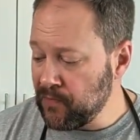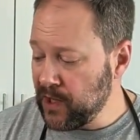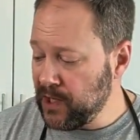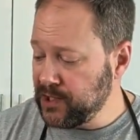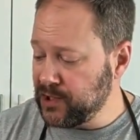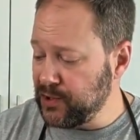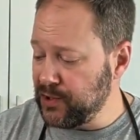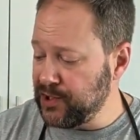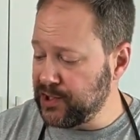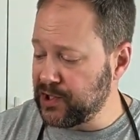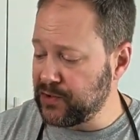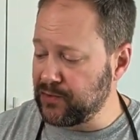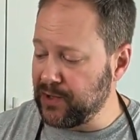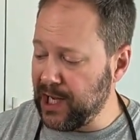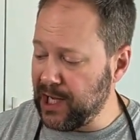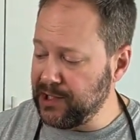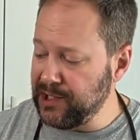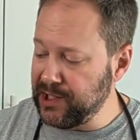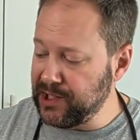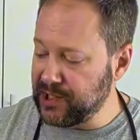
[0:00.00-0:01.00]
So this is
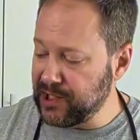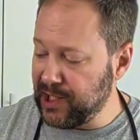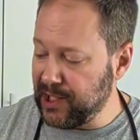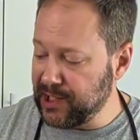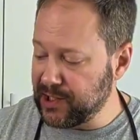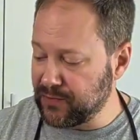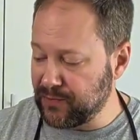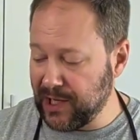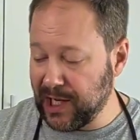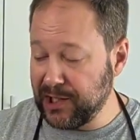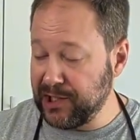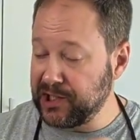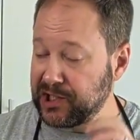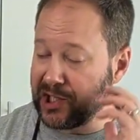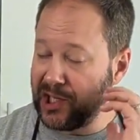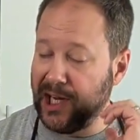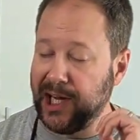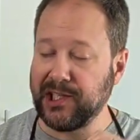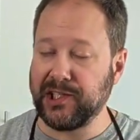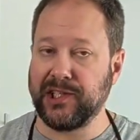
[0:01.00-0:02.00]
Rodney sauce, Rodney
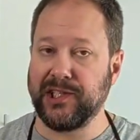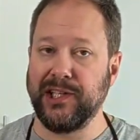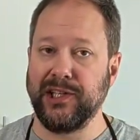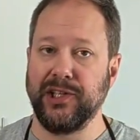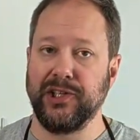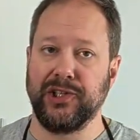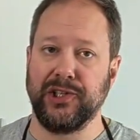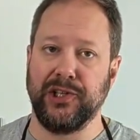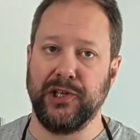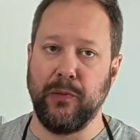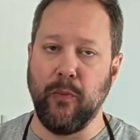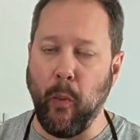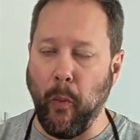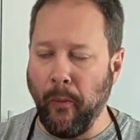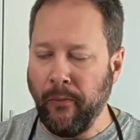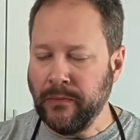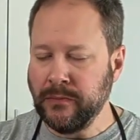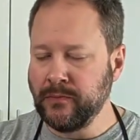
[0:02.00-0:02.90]
Scott's signature